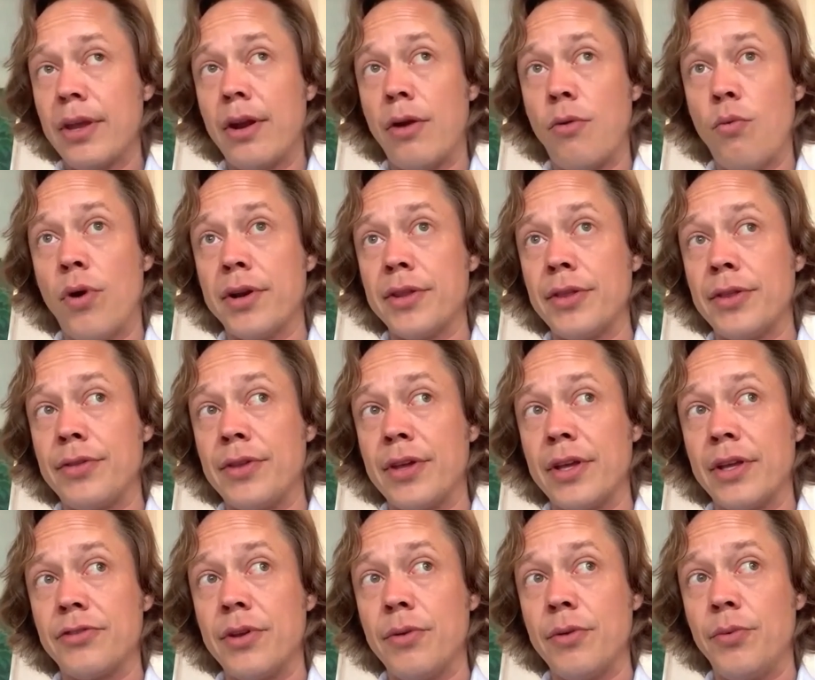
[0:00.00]
One of the
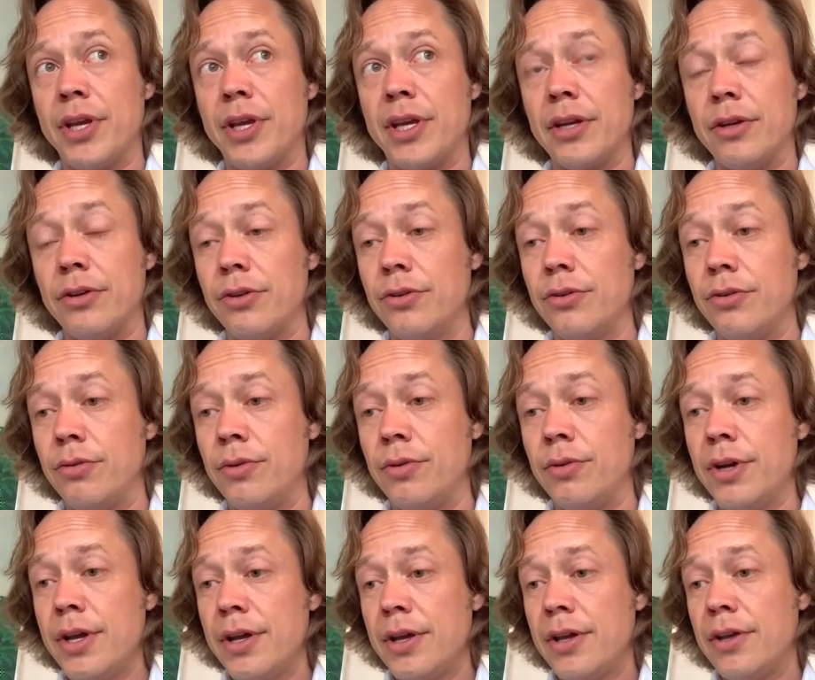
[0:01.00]
things that we can do
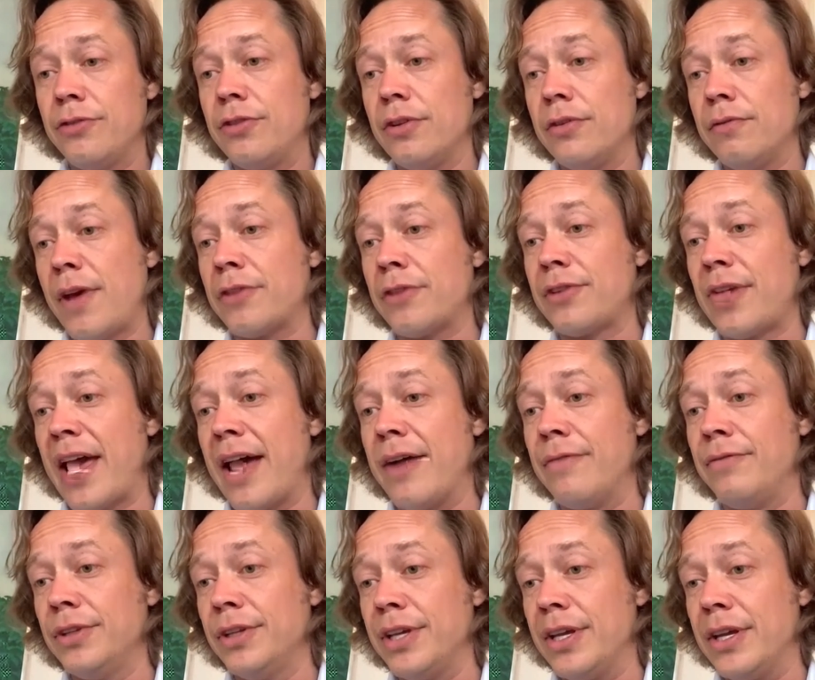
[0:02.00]
is invest
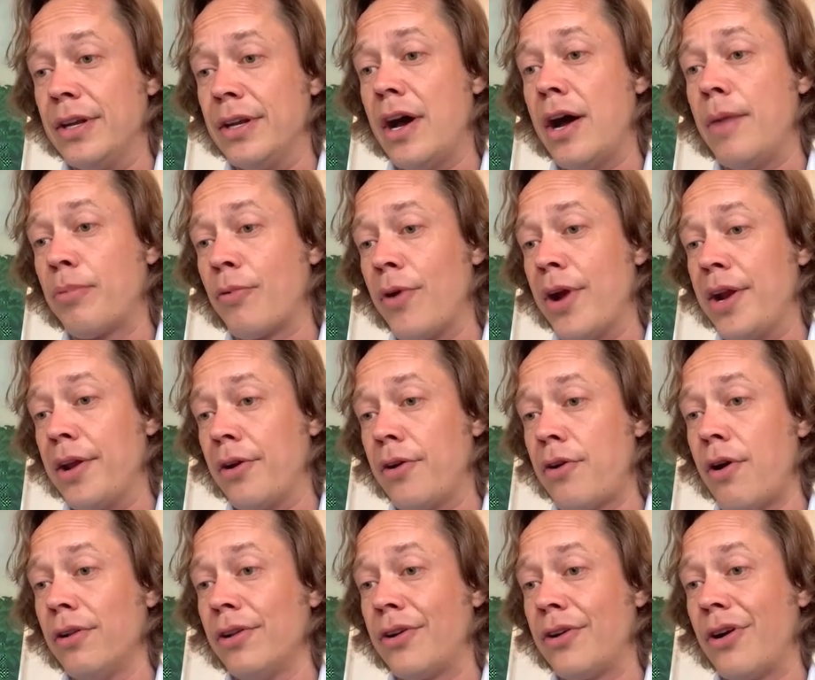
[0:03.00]
heavily in upgrading,
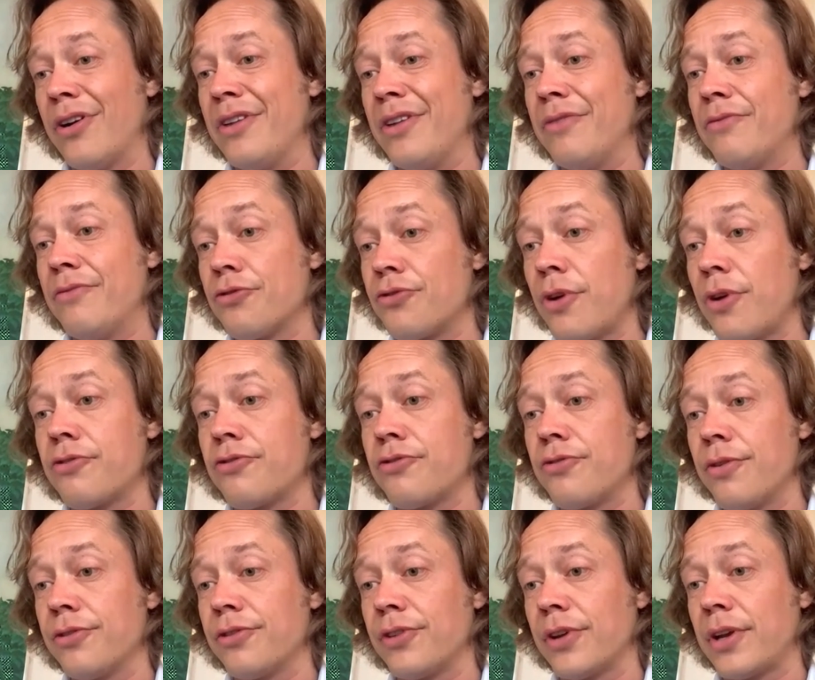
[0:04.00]
call it, our
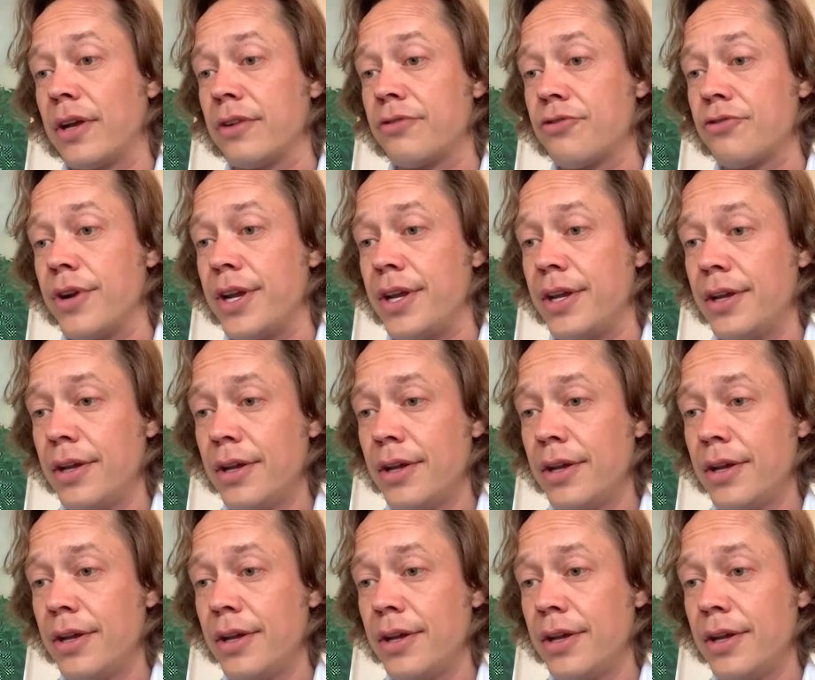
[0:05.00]
infrastructure as a country.